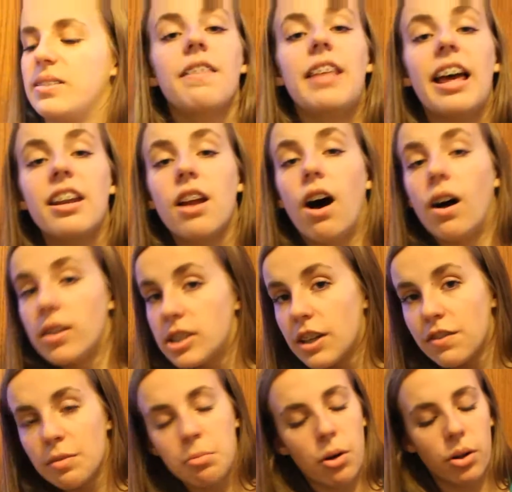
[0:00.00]
Then
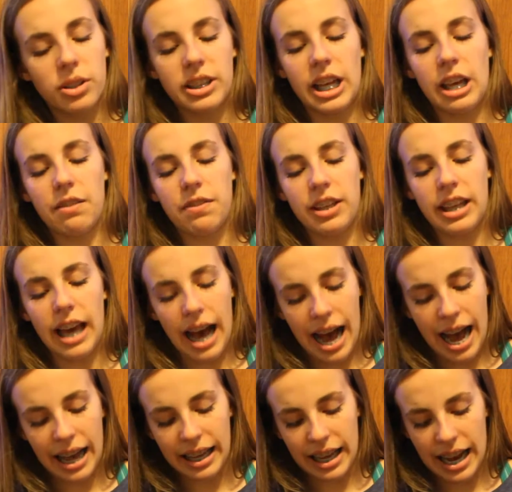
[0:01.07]
also from Old Navy,
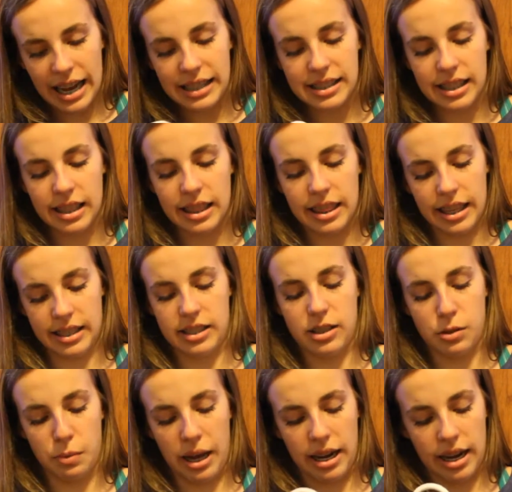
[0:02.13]
I got
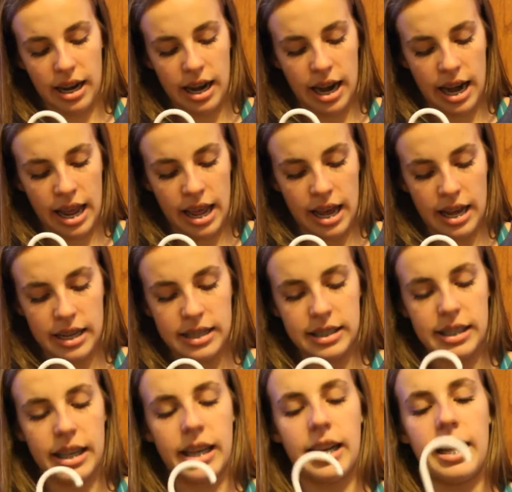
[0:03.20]
this sweater
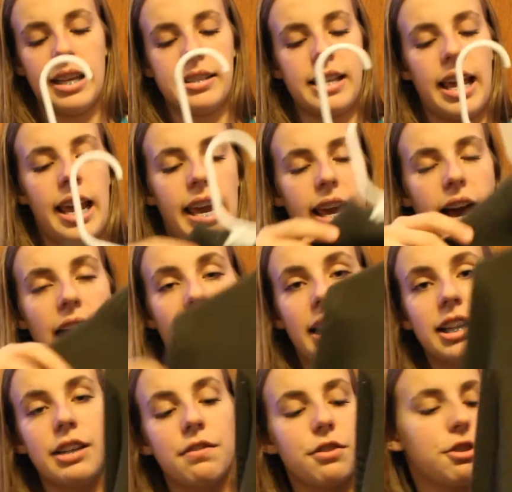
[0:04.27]
and it is a
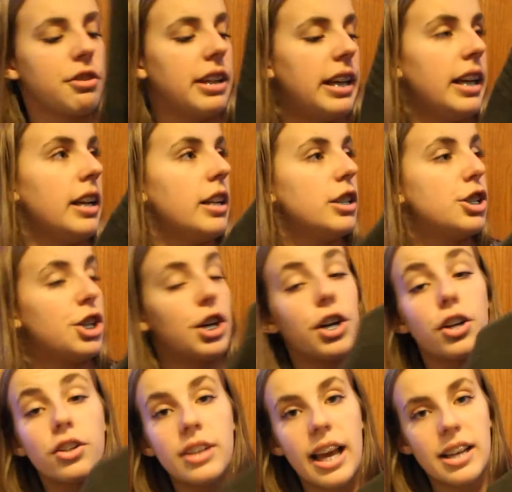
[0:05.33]
olive green
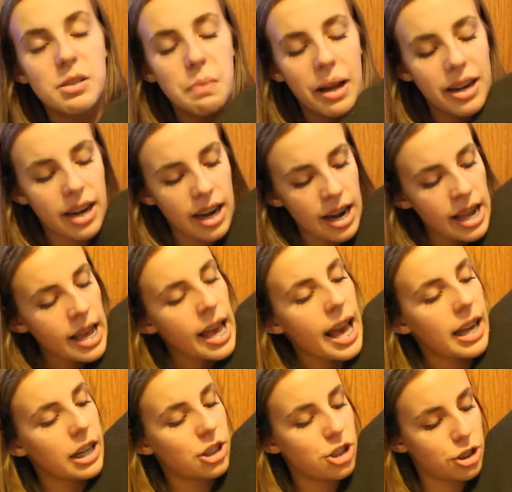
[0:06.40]
turtleneck sweater
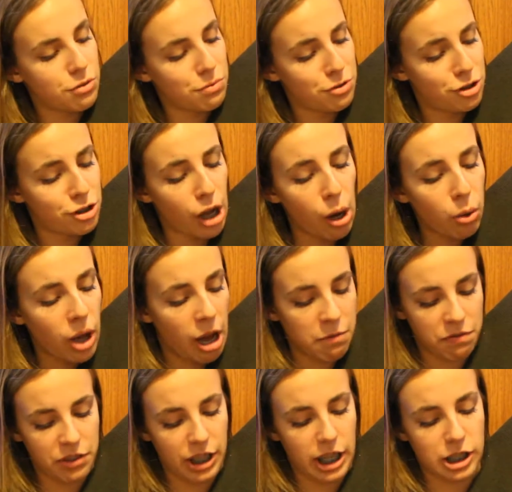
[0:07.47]
and it's just so comfy.